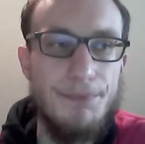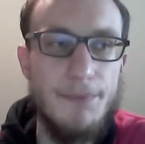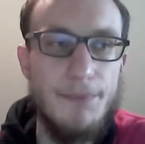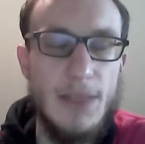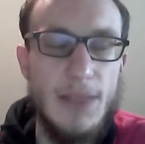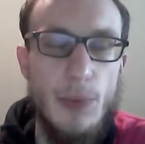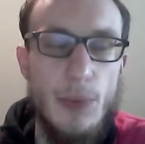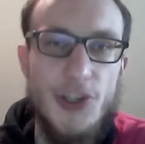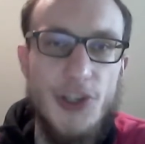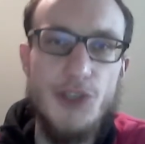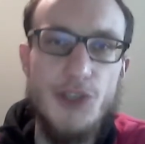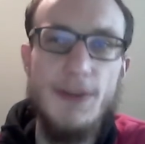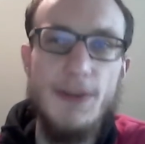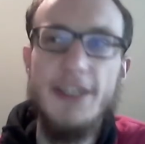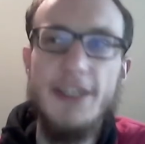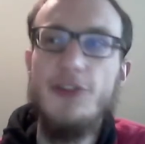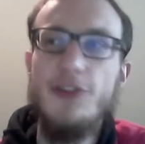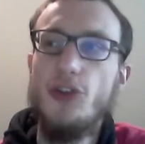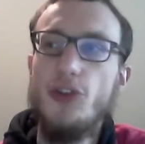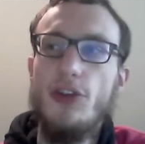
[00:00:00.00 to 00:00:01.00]
which will
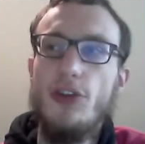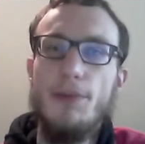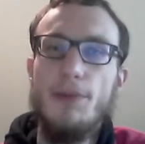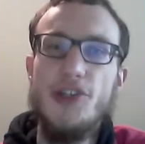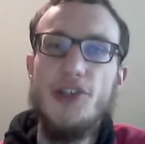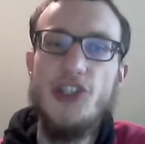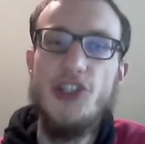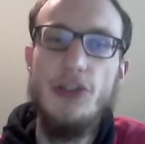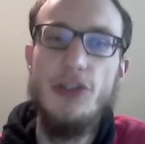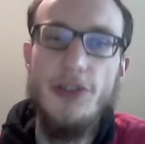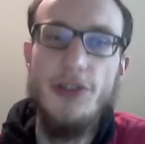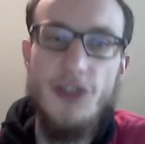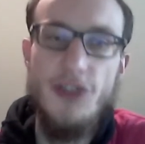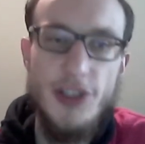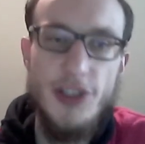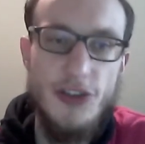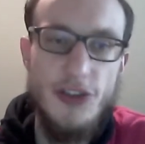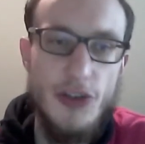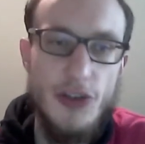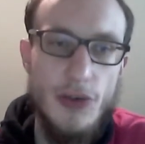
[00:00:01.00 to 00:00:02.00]
give you the
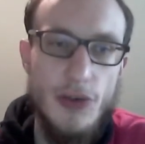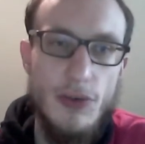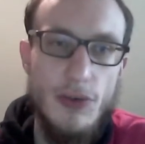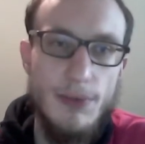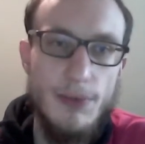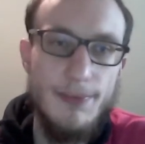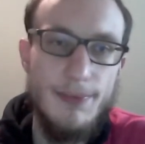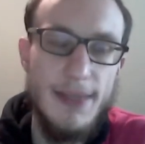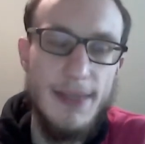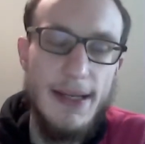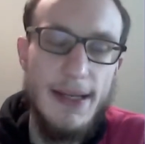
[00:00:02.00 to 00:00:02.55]
opportunity to